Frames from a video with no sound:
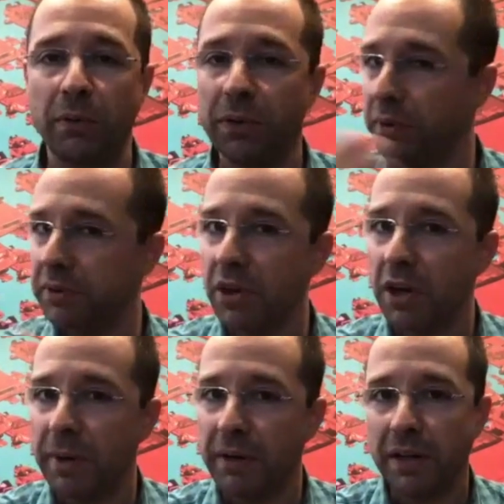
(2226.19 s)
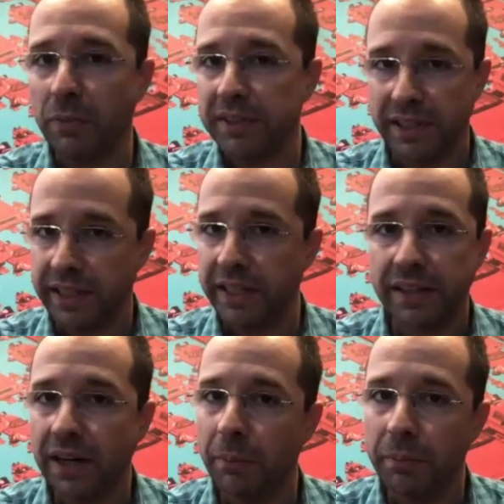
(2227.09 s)
What do you want to talk about? Otherwise I can't
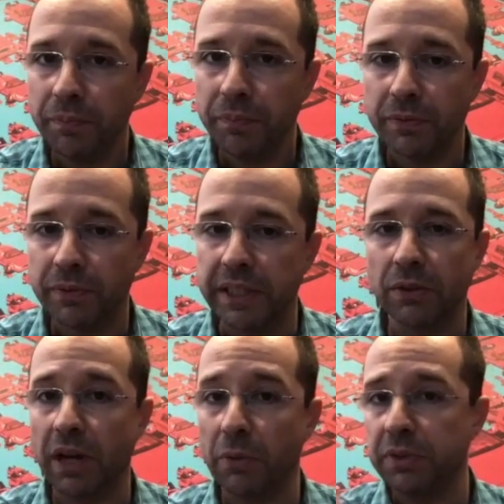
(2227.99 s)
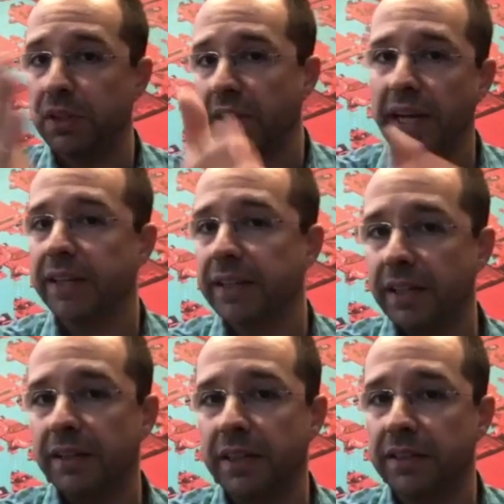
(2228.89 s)
come, right? Or I would decline it
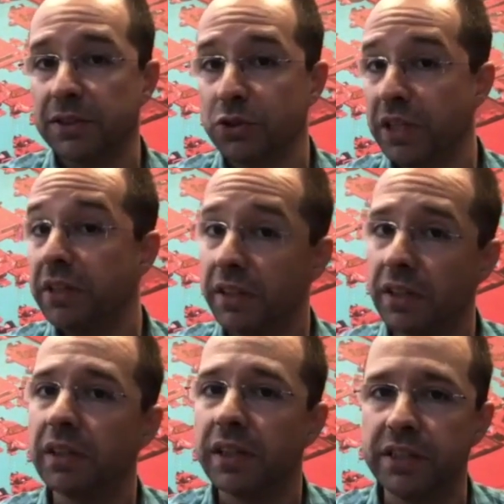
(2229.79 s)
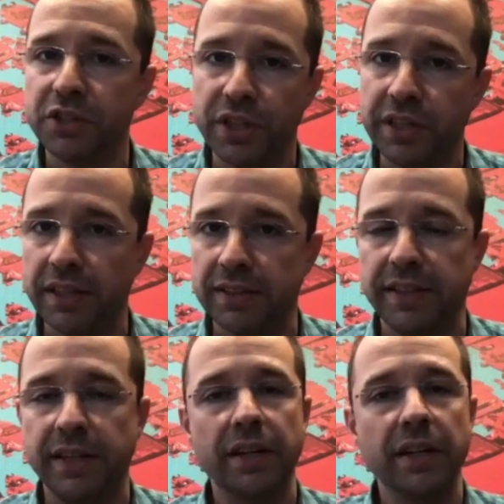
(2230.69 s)
and essentially until an agenda is there.